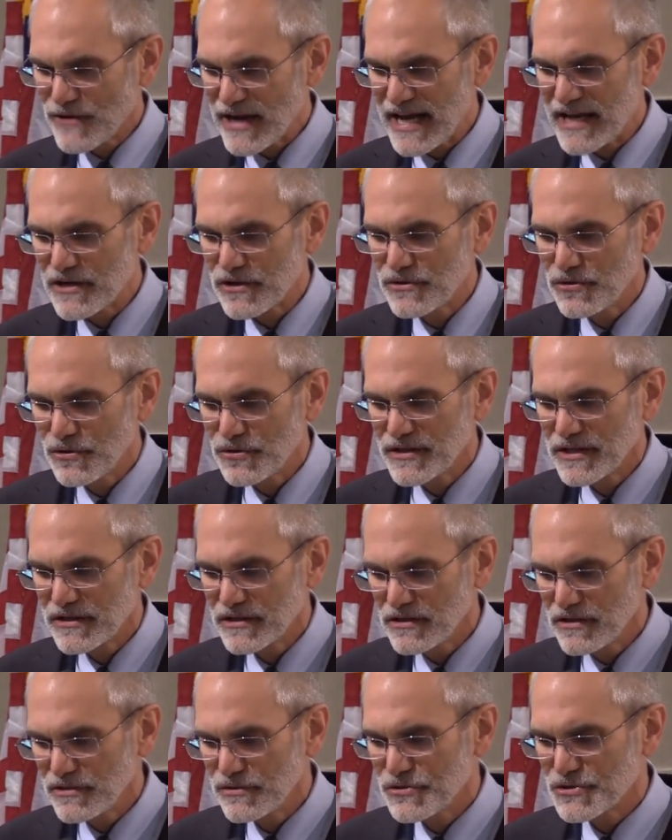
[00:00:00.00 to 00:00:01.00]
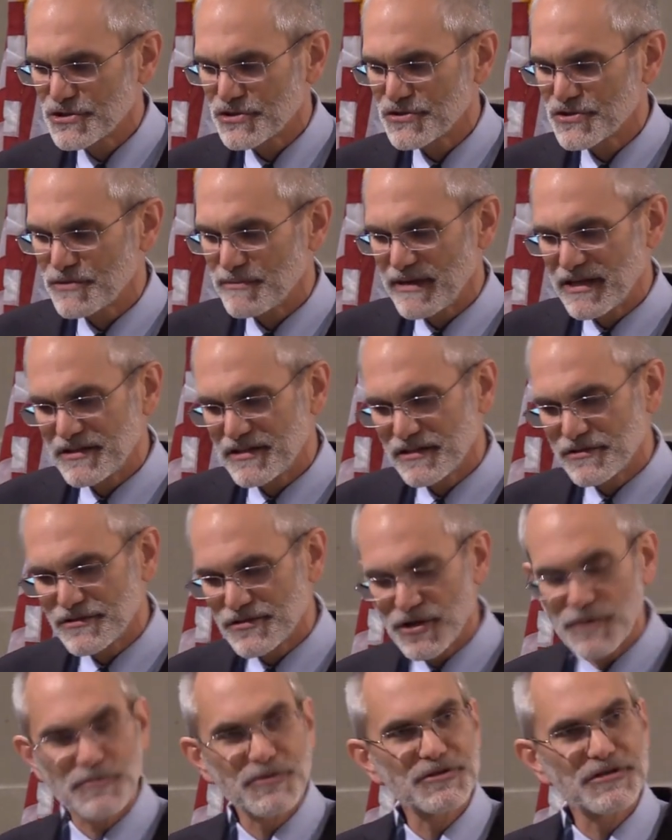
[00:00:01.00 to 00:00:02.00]
radical conclusions about the
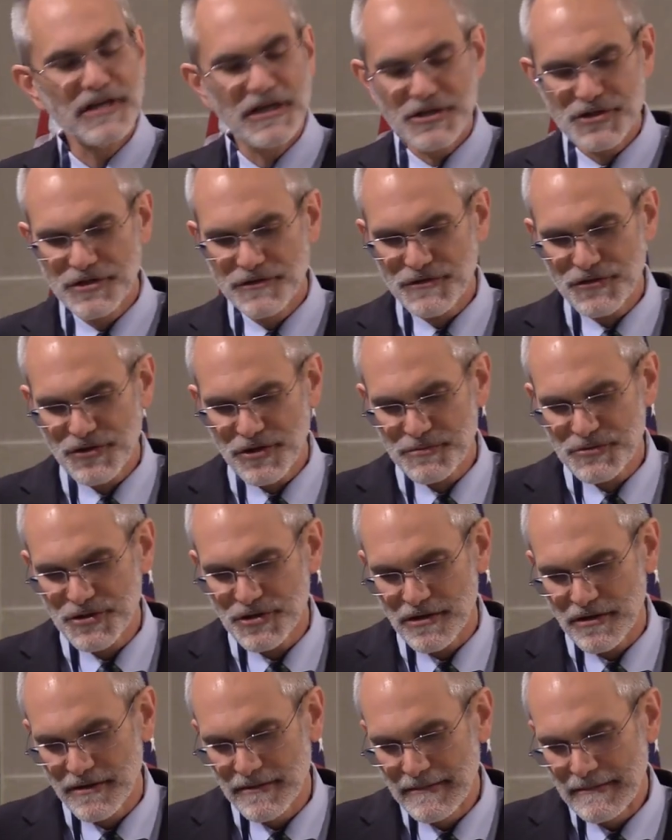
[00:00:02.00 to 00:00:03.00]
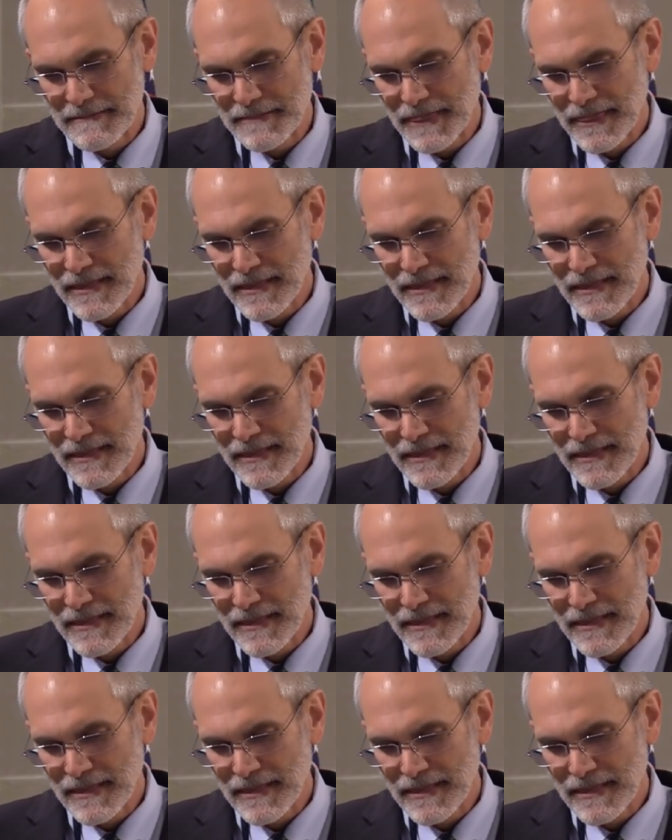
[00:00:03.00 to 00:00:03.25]
interpretation of Scripture.